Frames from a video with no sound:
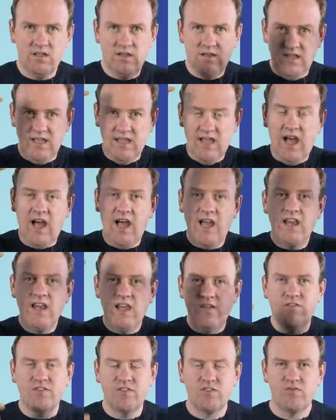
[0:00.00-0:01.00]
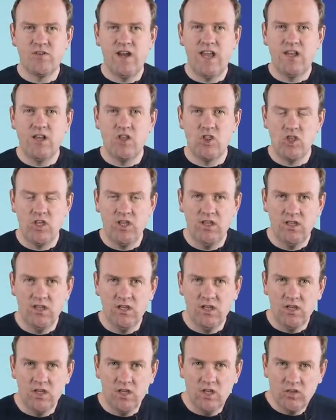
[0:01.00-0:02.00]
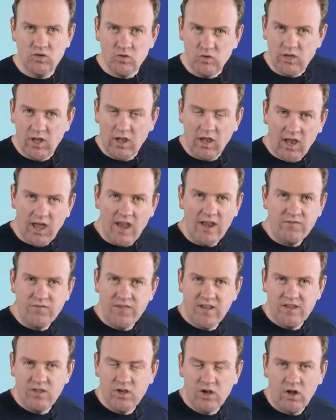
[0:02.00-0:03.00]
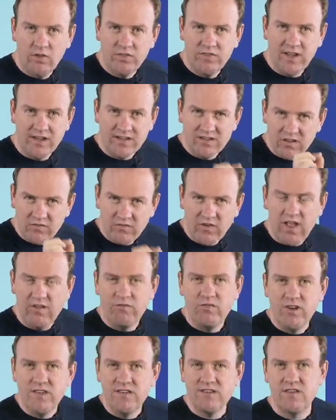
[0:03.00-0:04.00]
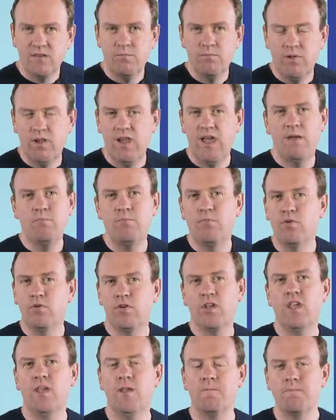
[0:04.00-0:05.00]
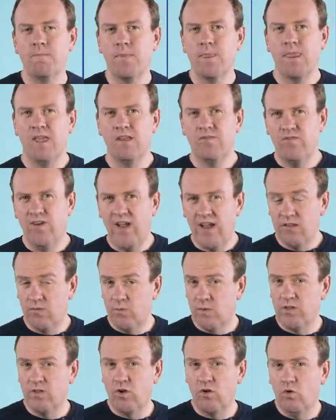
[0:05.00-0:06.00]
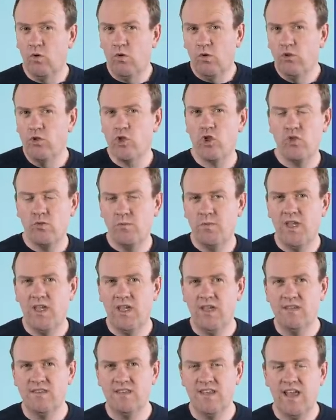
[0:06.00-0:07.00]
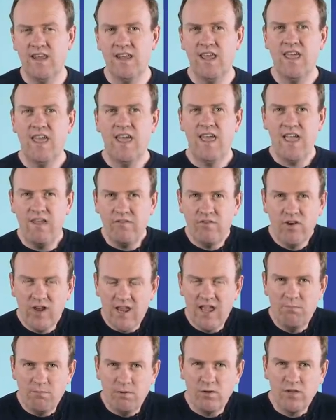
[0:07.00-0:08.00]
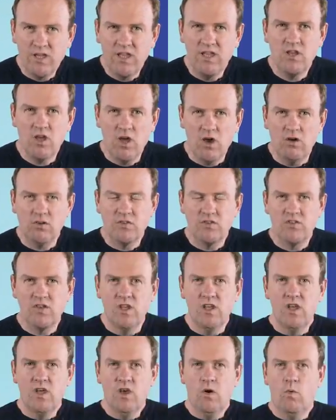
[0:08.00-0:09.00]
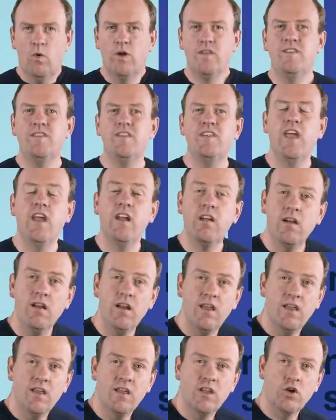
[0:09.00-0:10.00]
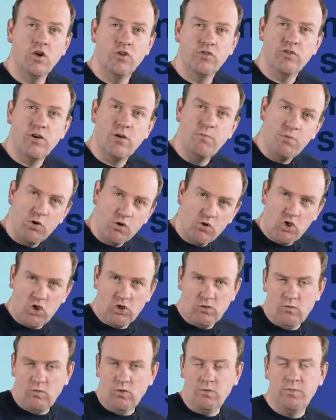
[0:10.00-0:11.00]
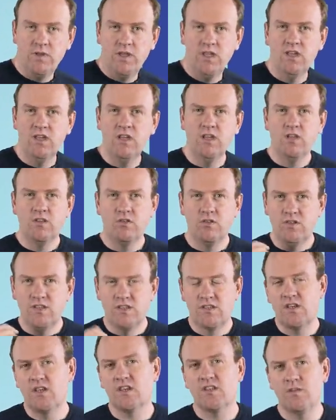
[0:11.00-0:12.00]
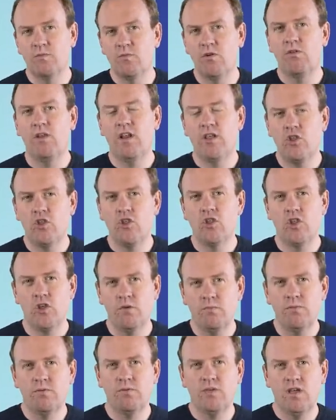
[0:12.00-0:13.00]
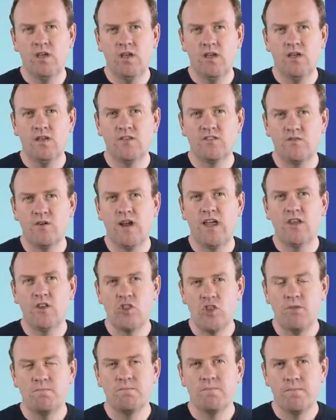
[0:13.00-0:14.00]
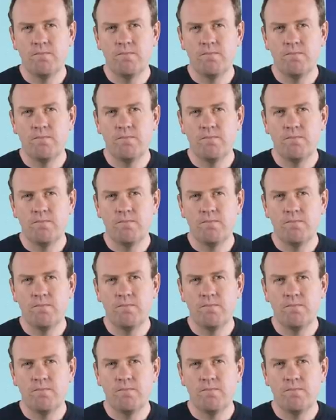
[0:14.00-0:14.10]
the high-level strategy to the life and the context of every simple employee. In fact, what the goal should be is that every employee knows what their contribution will be to this customer relationship strategy.